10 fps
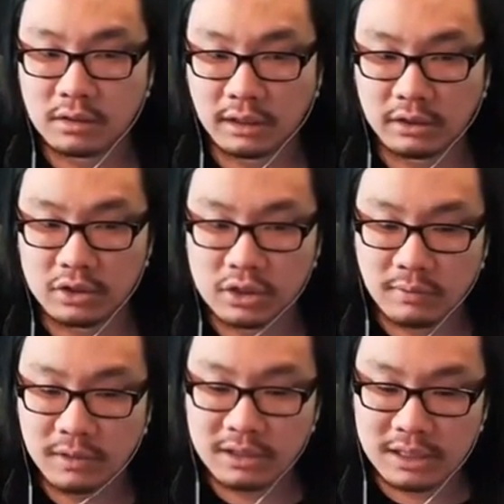like, there's
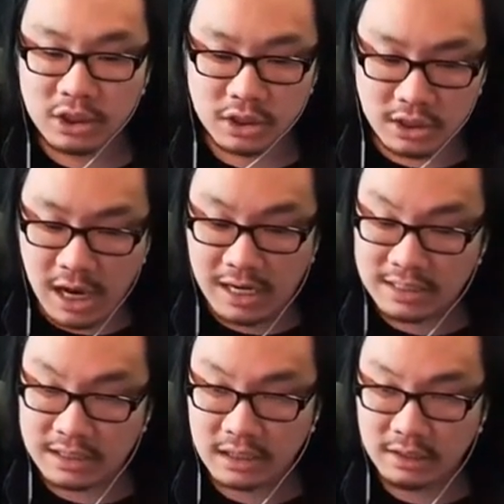some things I just gotta
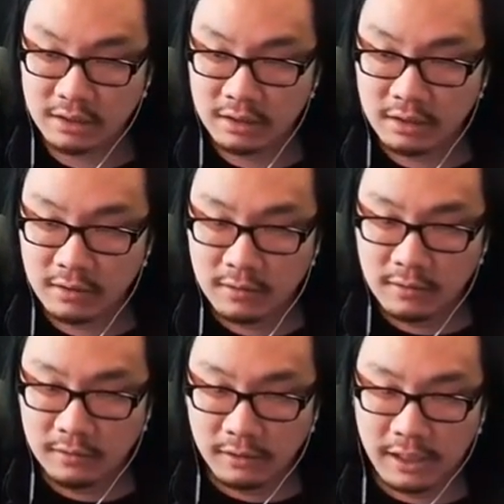see.
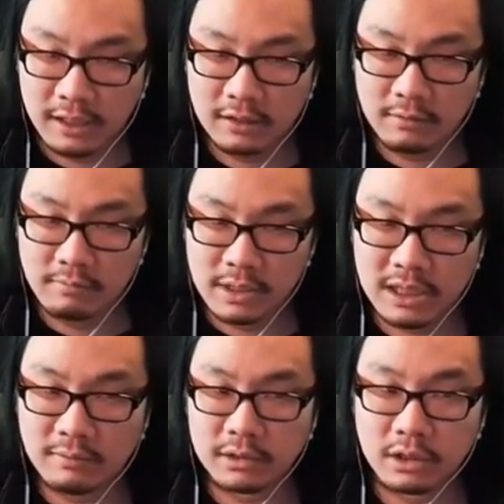Like,
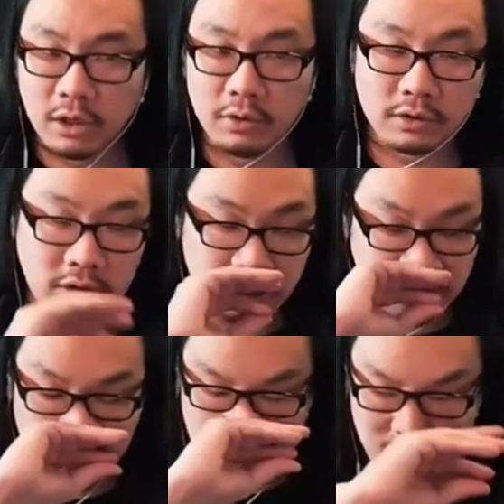being able to go to the
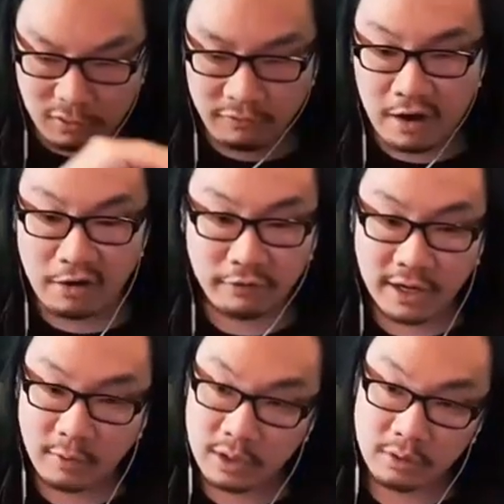10 year
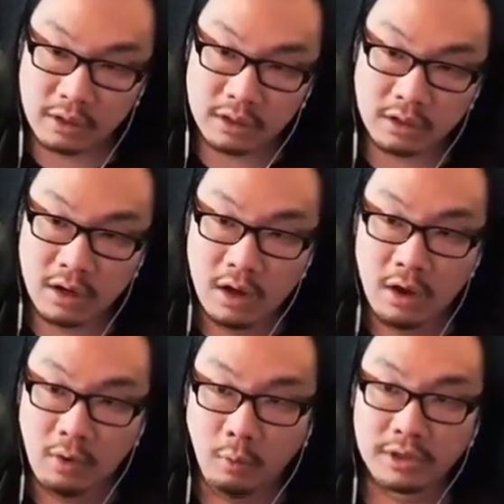Firefly reunion
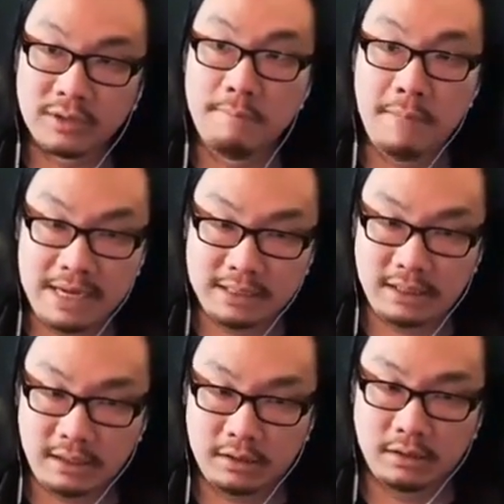was
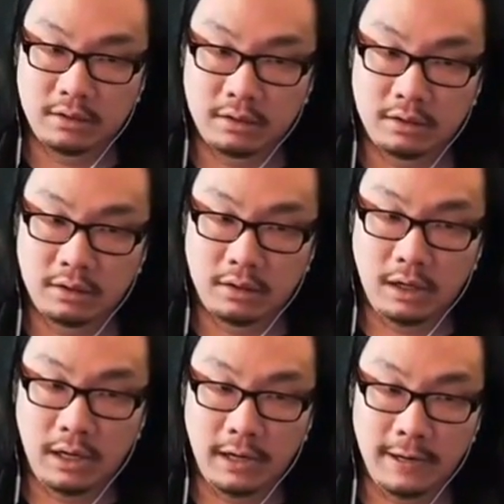amazing.
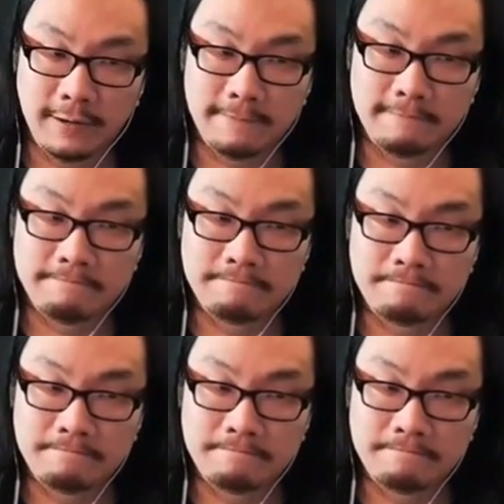Um,